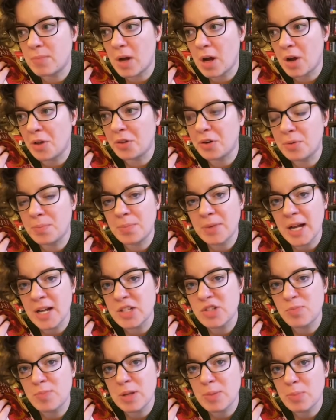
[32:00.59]
other kinds
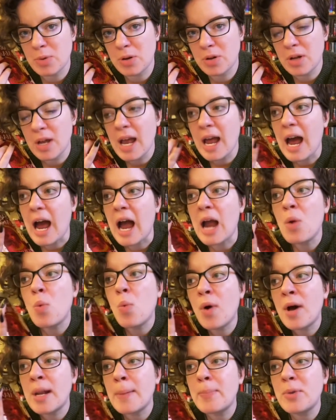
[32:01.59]
of people. I
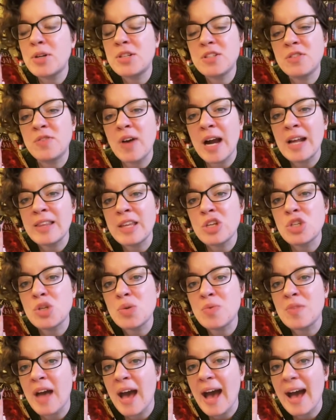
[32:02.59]
want a book to finally do
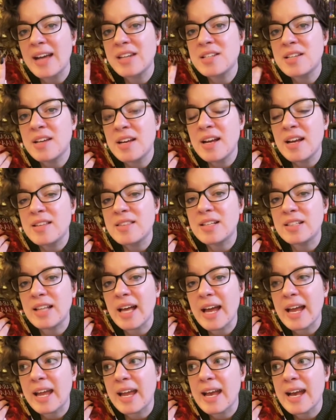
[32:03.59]
that. That
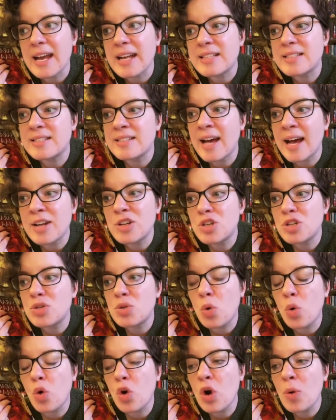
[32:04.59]
like, it's not just
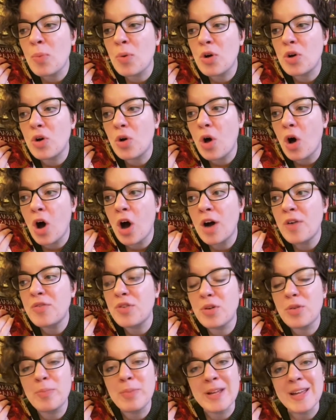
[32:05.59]
horrible, awful
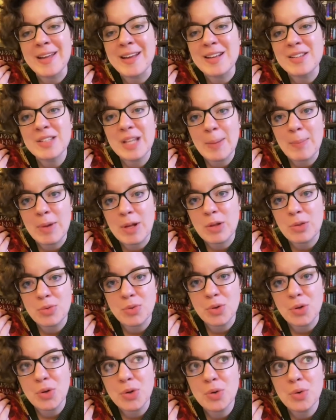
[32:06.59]
beings coming
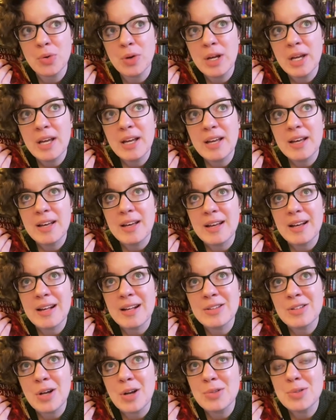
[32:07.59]
through
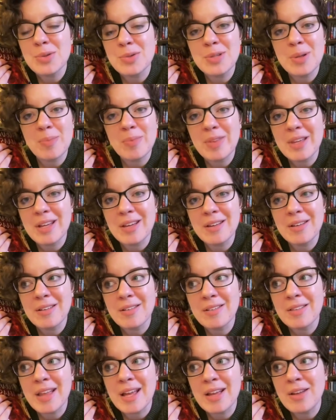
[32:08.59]
it's also something
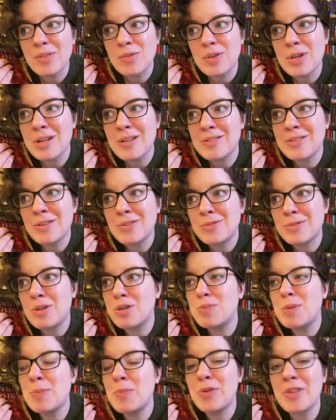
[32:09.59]
like there, there's
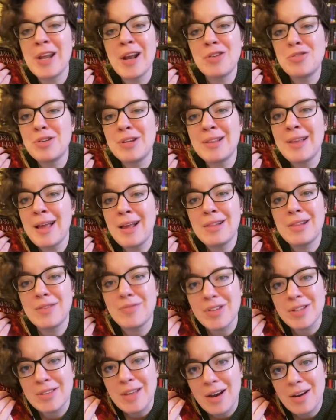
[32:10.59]
people that actually like
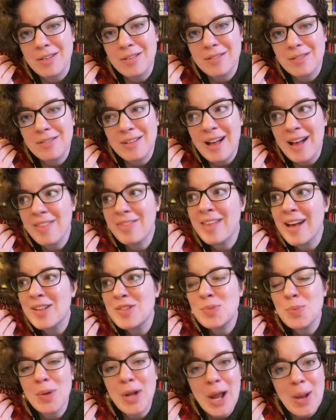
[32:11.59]
living there. Uh,
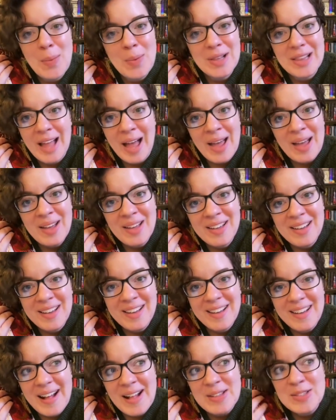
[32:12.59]
that's what I would like
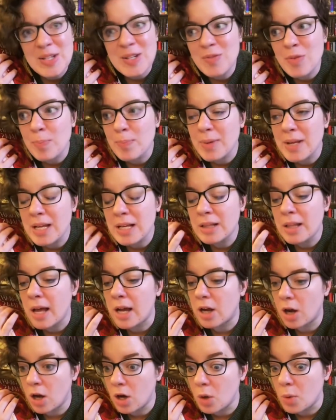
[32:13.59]
instead of it being like,
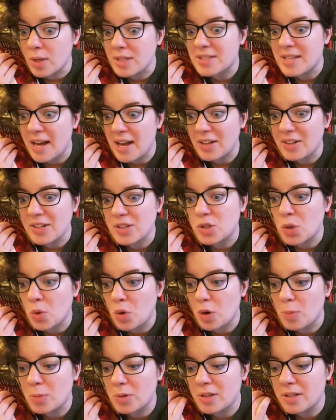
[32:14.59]
oh, it's hell, it's
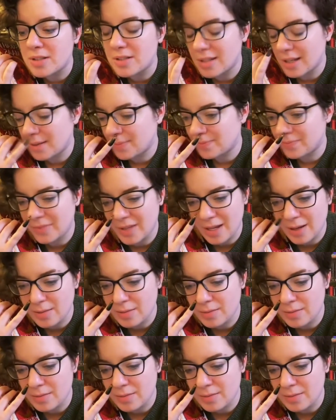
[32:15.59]
horrible. It's like uh,